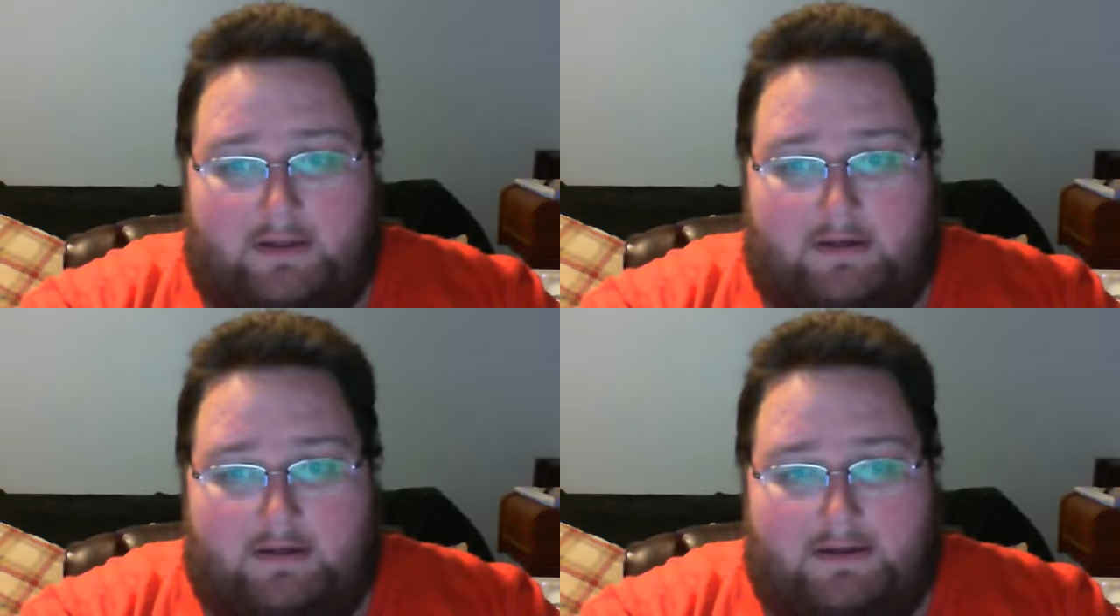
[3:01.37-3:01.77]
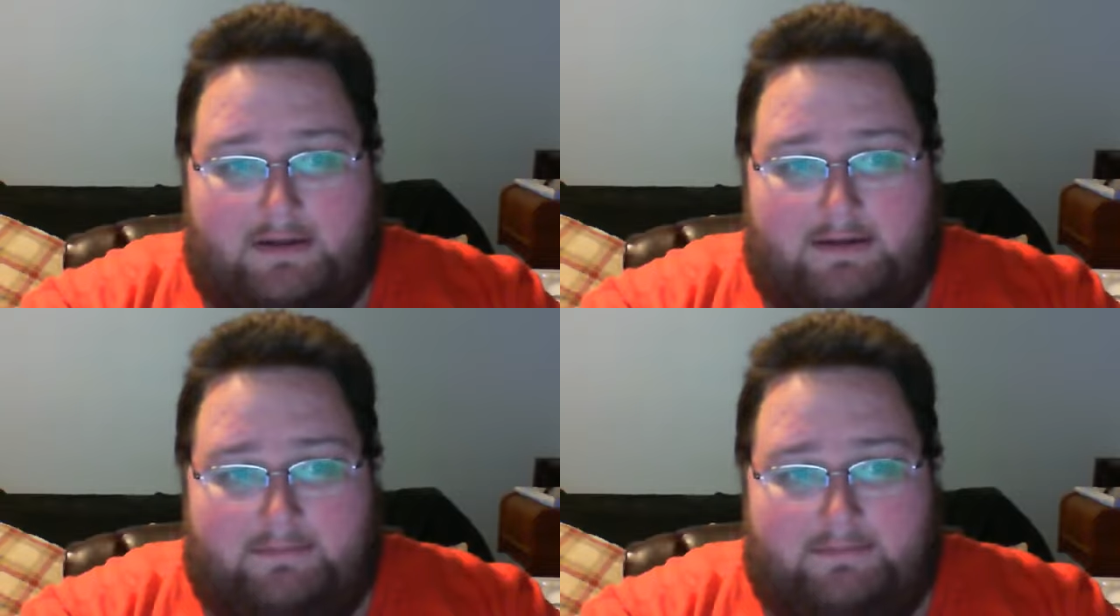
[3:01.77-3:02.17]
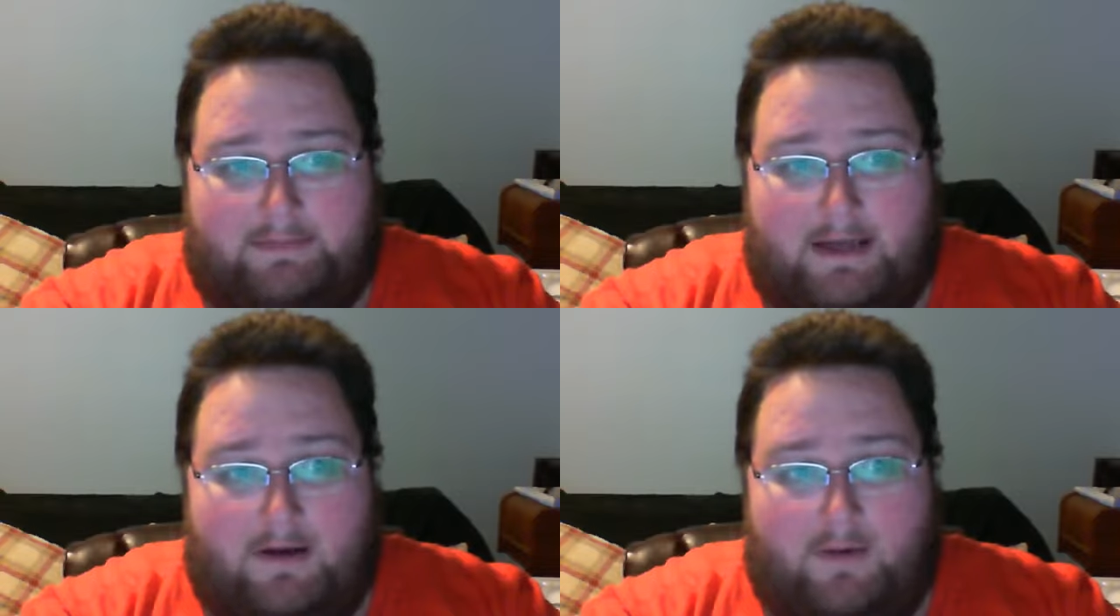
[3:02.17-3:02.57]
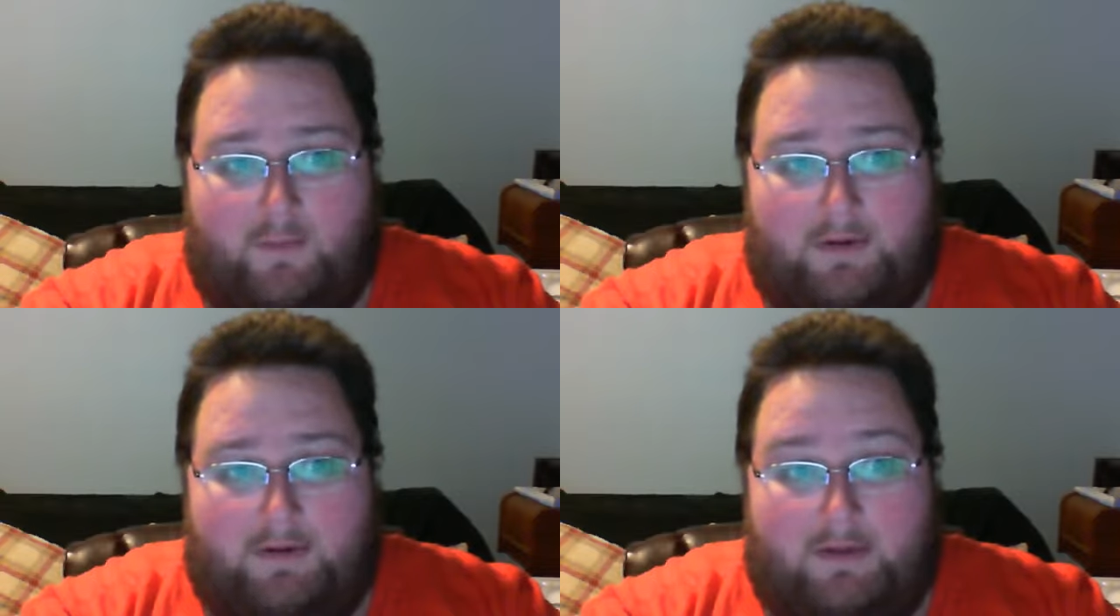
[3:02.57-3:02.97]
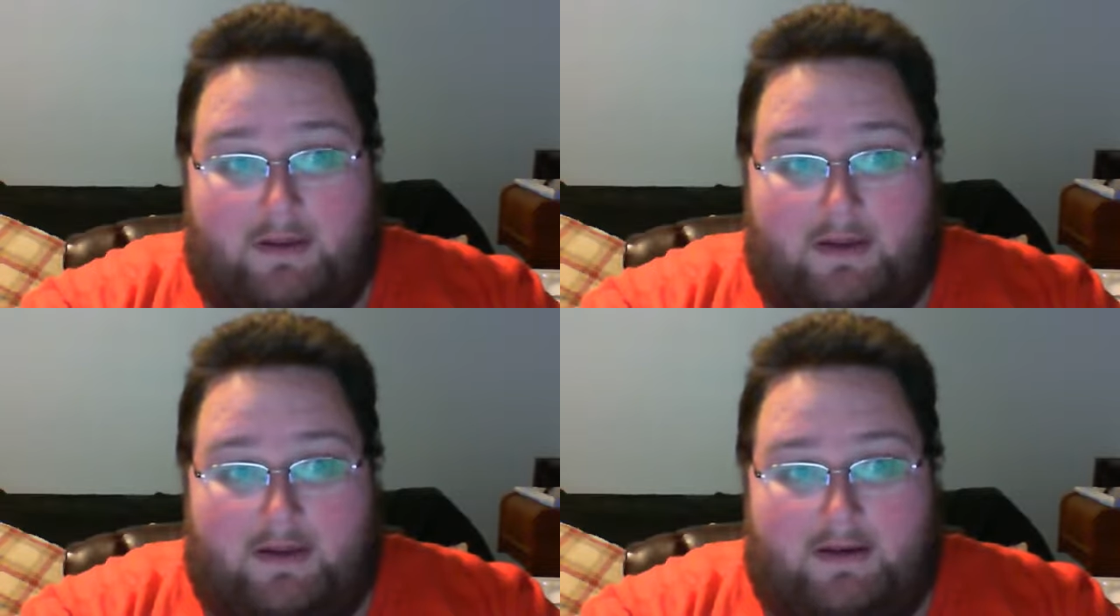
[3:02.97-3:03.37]
good to help with
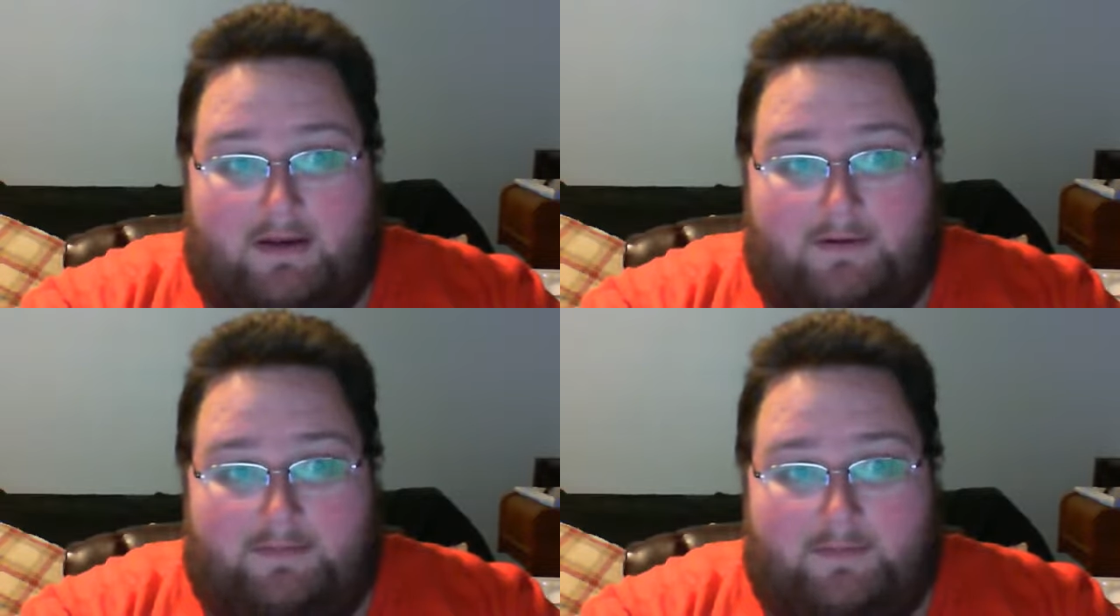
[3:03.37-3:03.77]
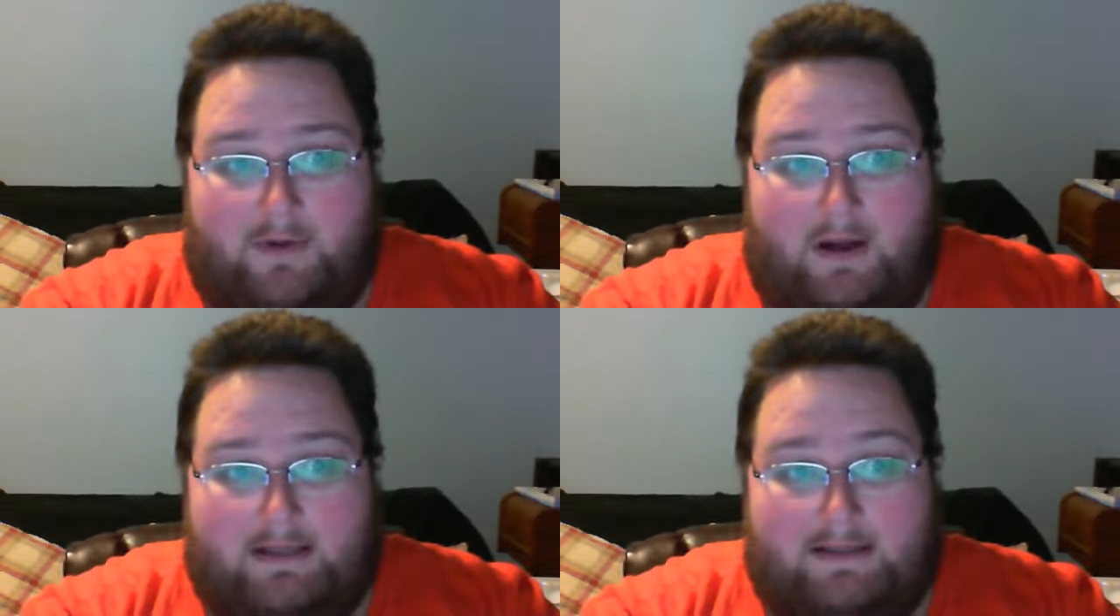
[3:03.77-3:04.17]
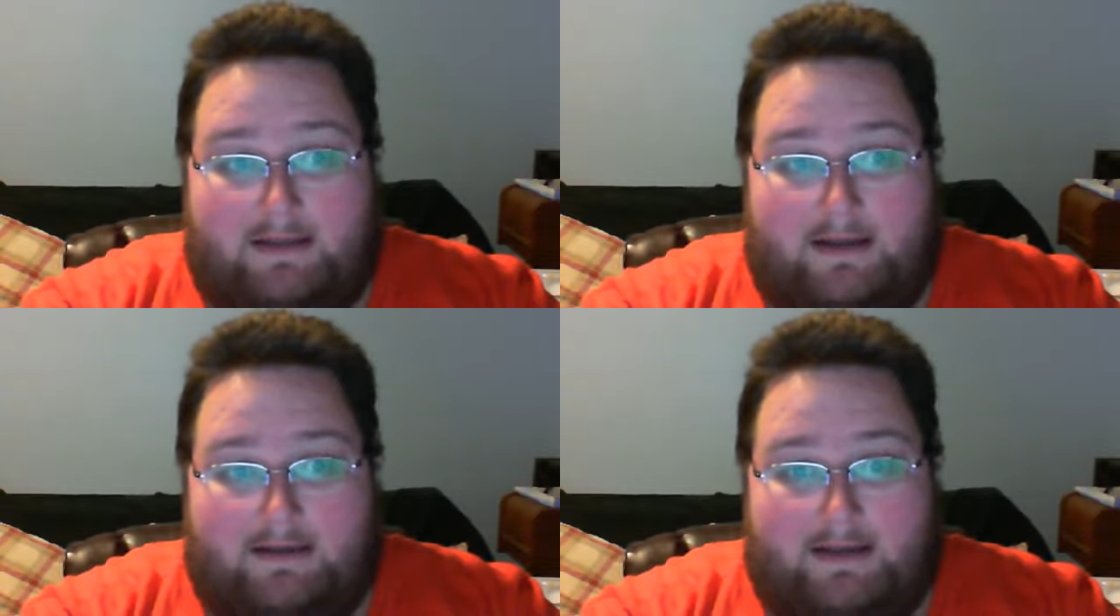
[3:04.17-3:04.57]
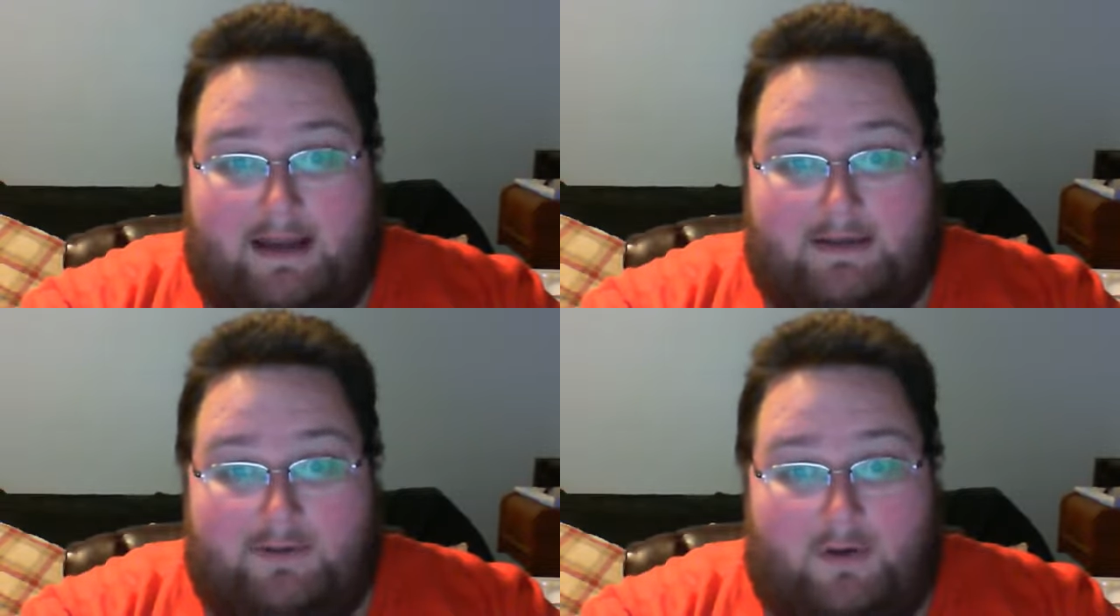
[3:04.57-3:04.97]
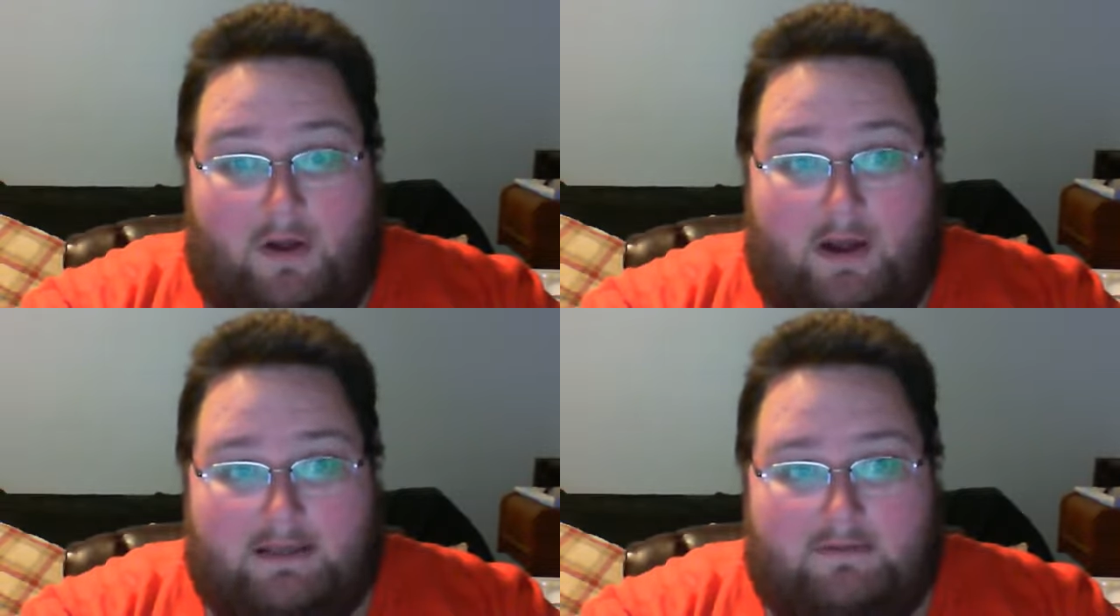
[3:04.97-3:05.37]
all kinds of things. It has
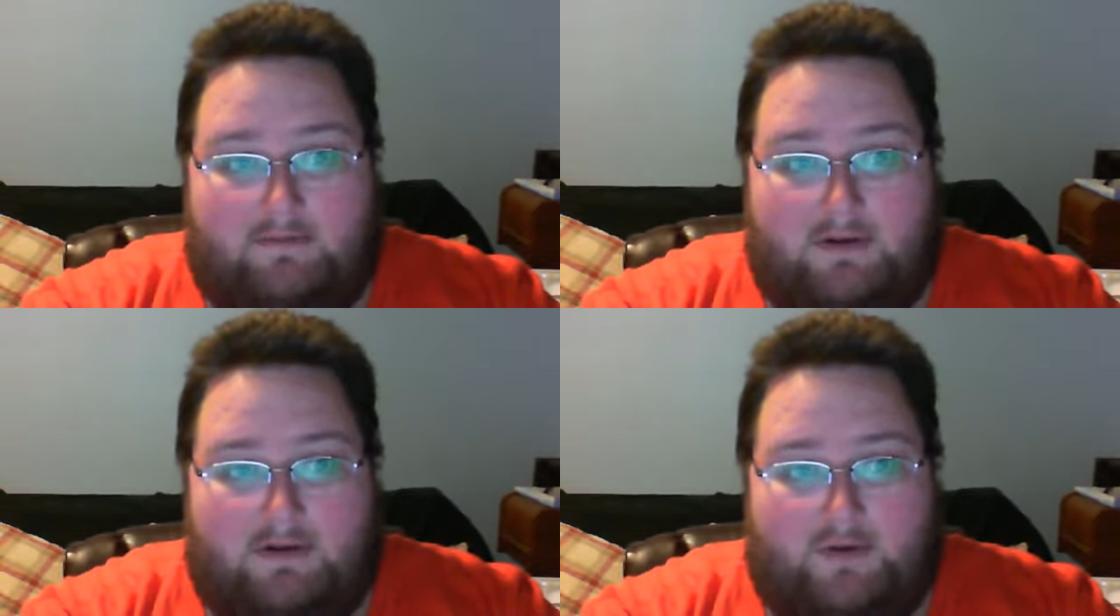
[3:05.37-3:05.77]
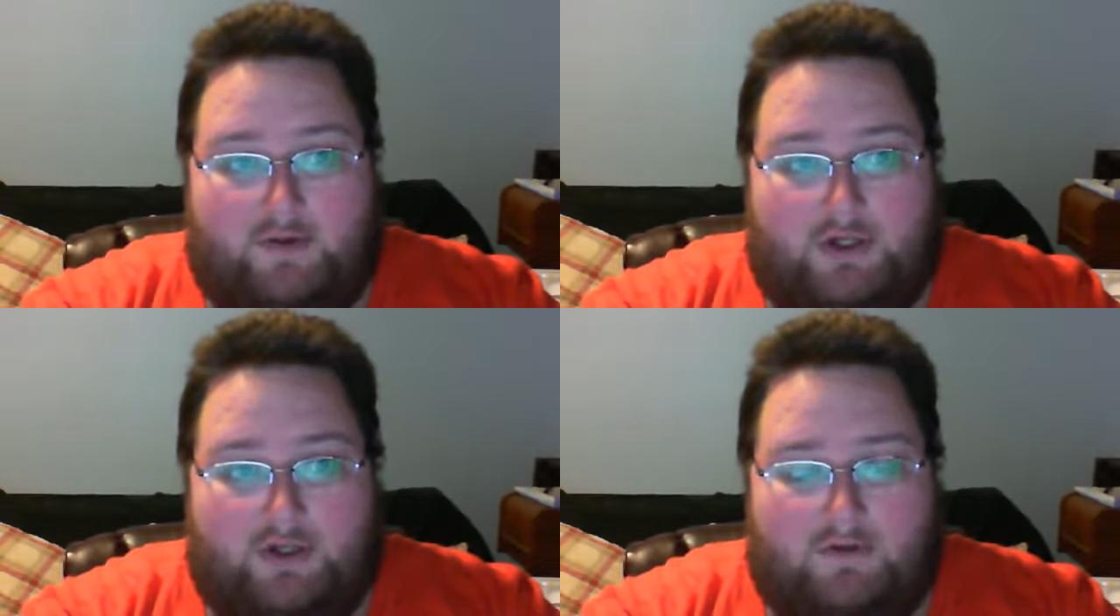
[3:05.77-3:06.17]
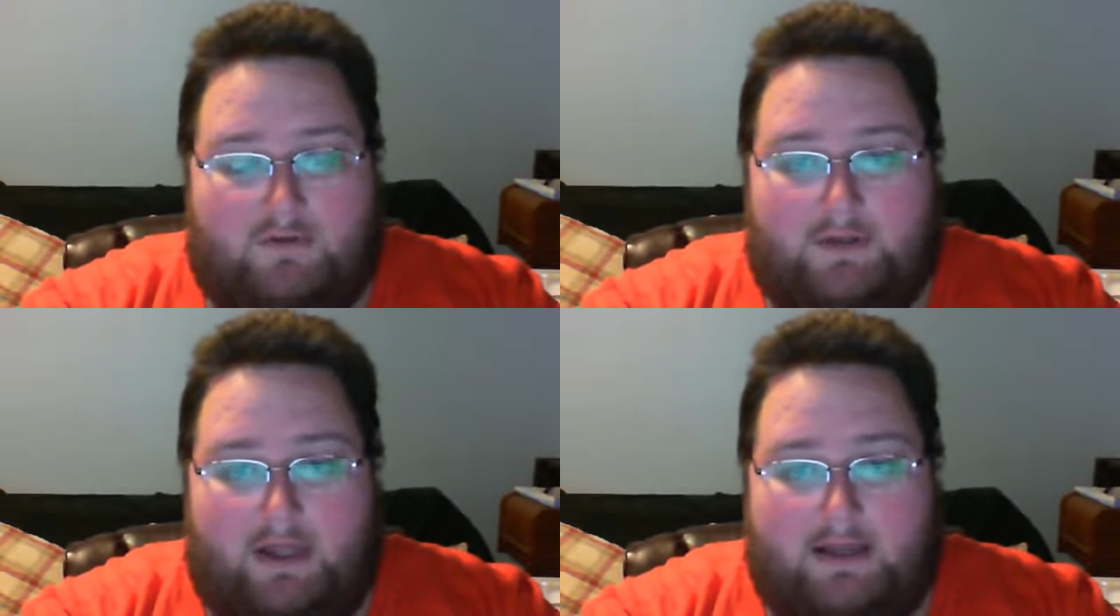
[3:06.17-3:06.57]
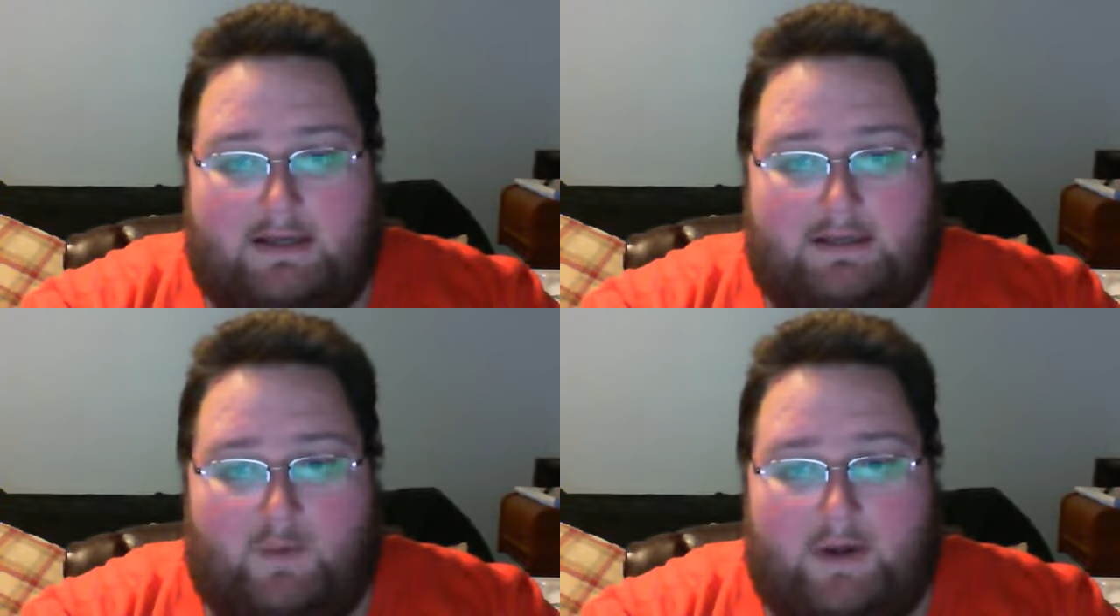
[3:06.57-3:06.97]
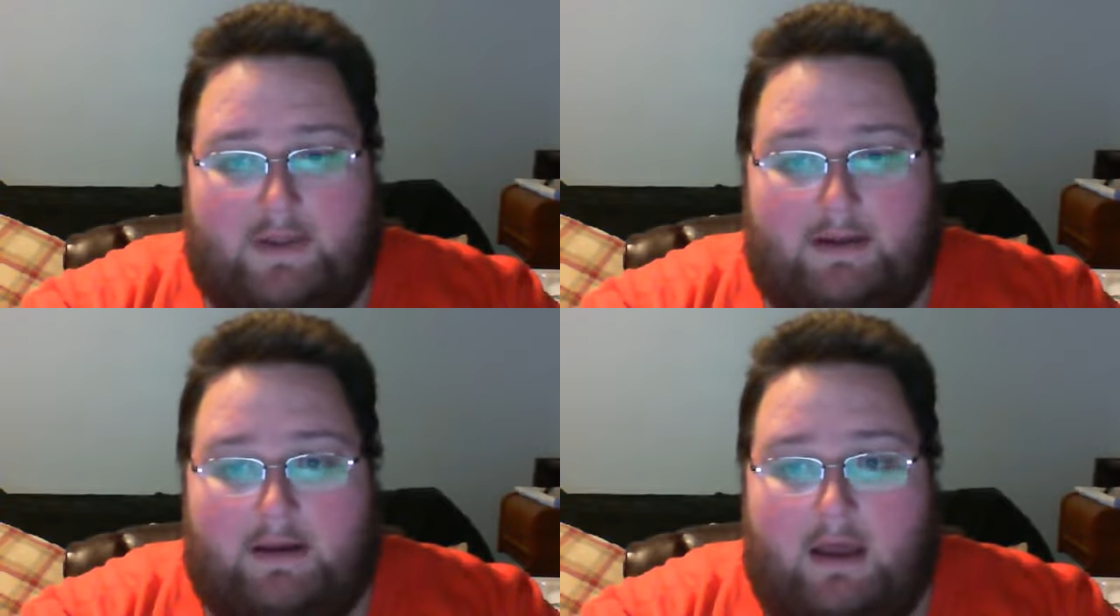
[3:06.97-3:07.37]
all kinds of good nutritional things in with
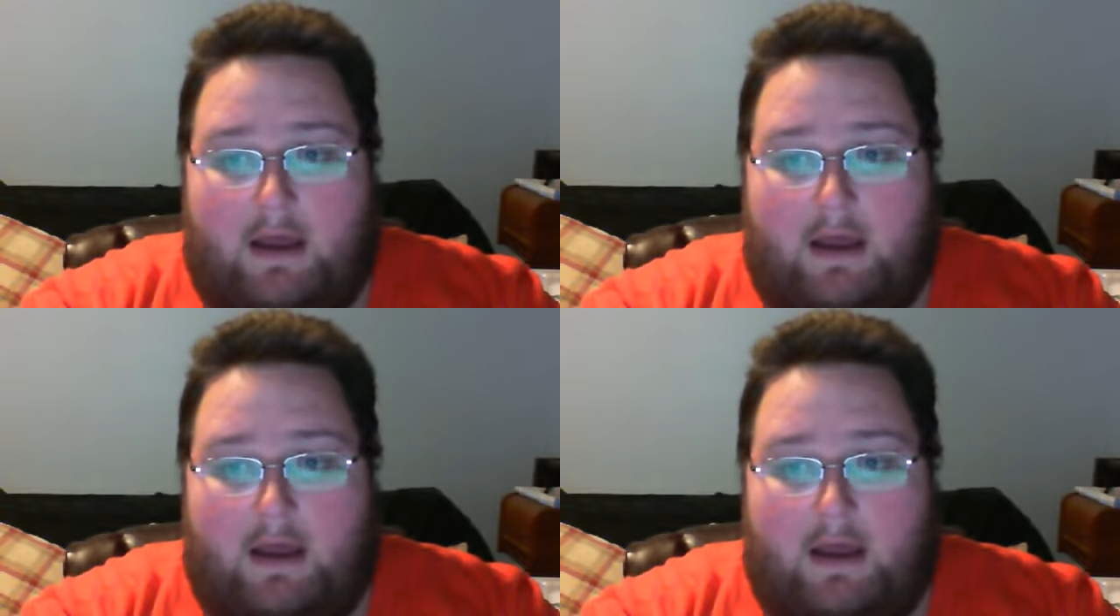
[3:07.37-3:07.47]
it.